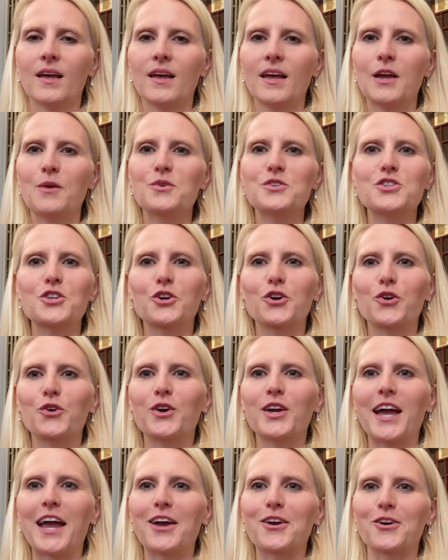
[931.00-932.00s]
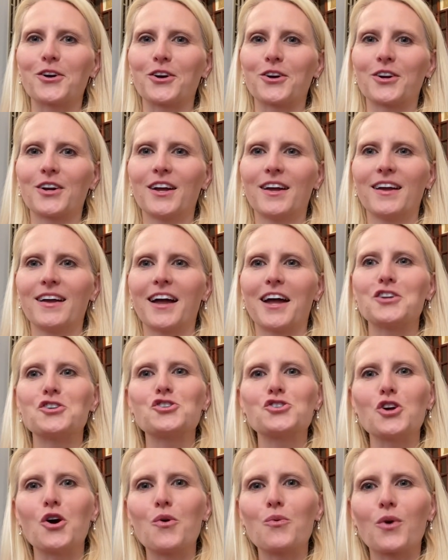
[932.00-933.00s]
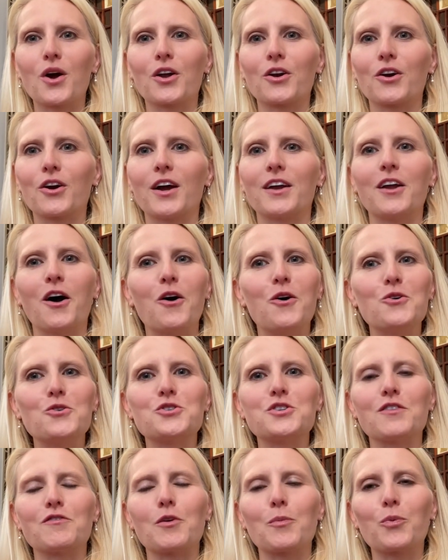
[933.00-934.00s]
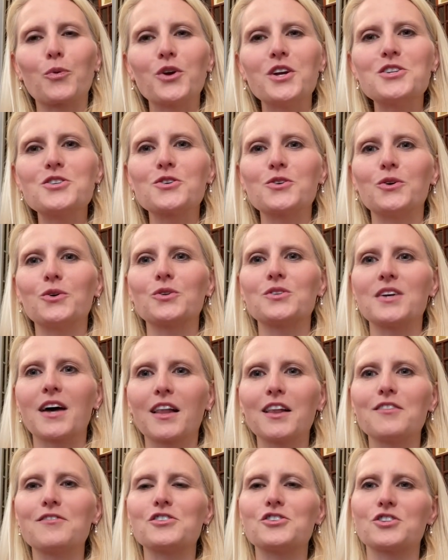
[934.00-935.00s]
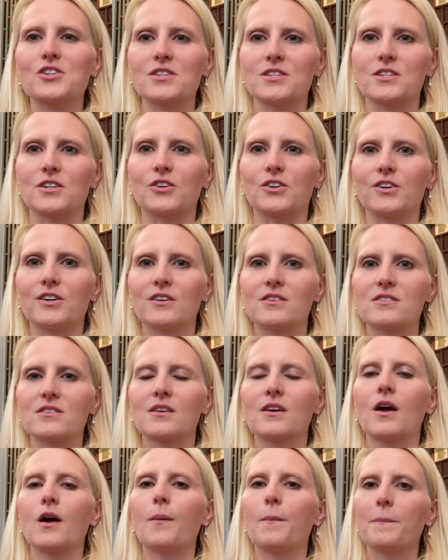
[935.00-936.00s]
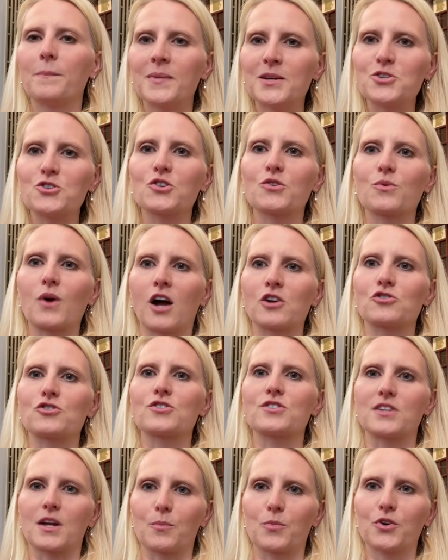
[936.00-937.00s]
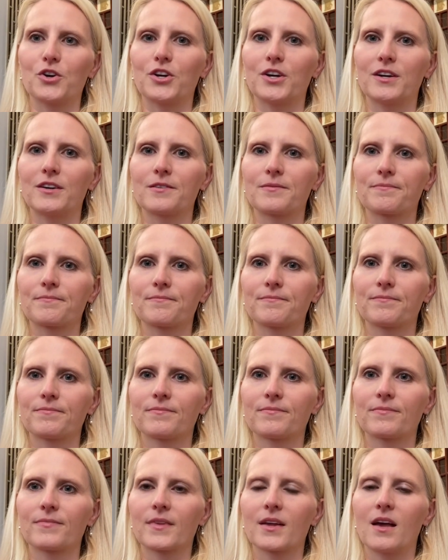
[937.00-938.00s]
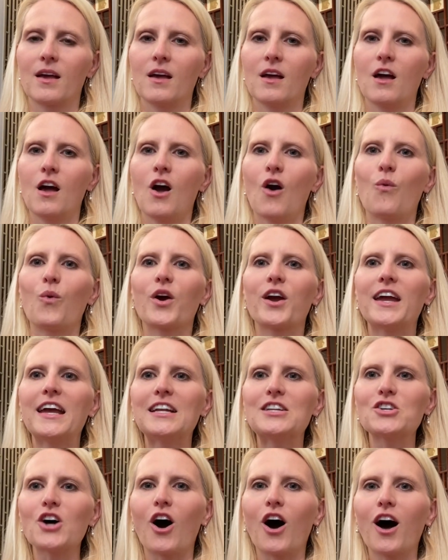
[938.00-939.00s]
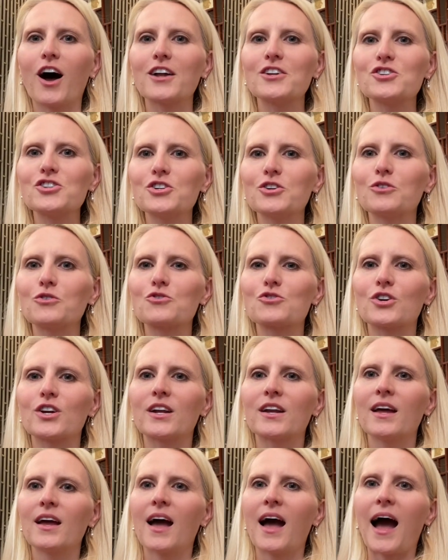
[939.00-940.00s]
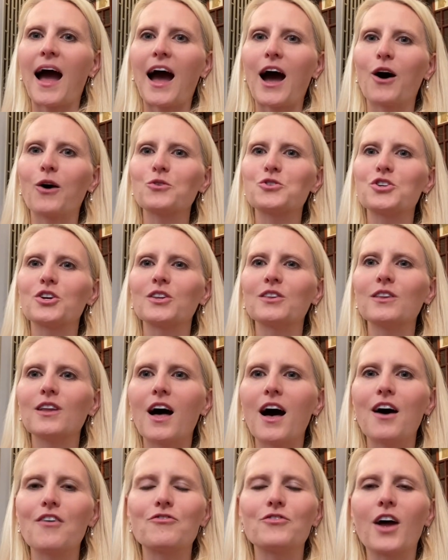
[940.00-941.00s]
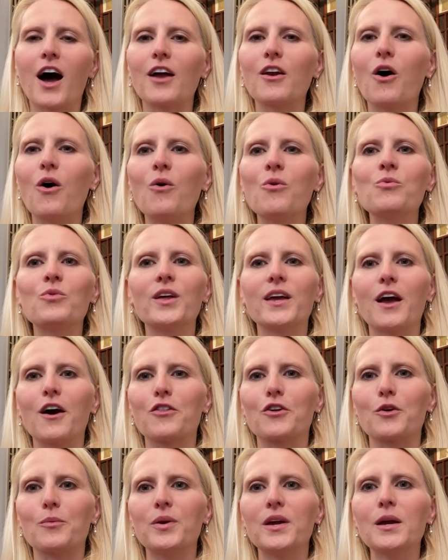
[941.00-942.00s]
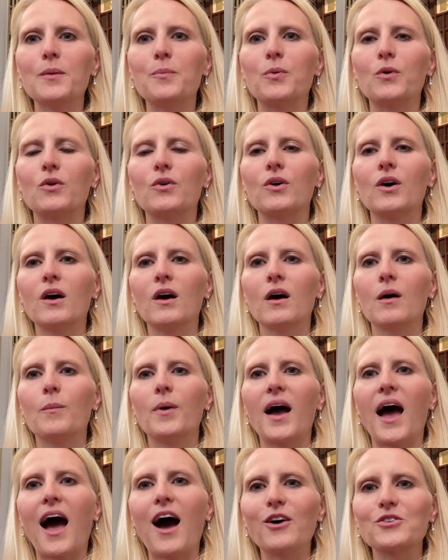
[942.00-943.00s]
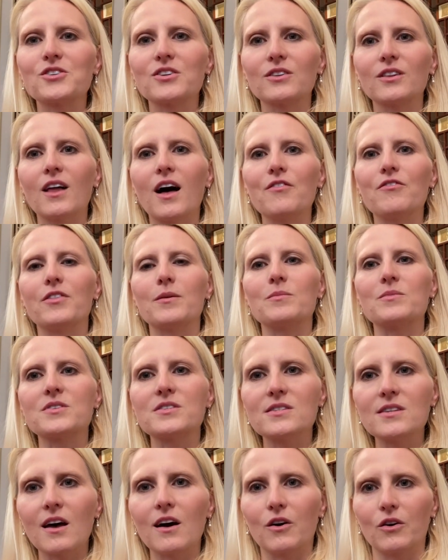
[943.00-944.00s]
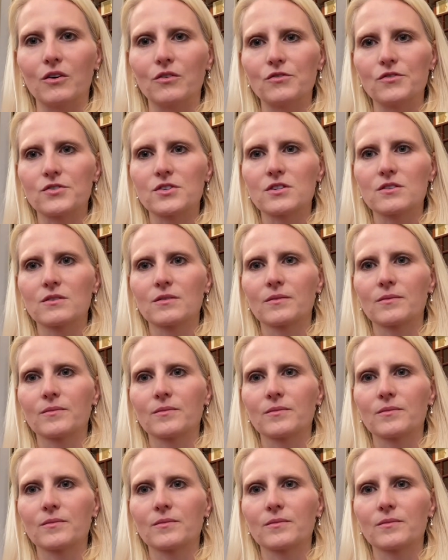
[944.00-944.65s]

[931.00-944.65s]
He was the creator and showrunner and host of the preschool television series, Mr. Rogers' Neighborhood, where he taught children how to love not only other people, but how to love themselves.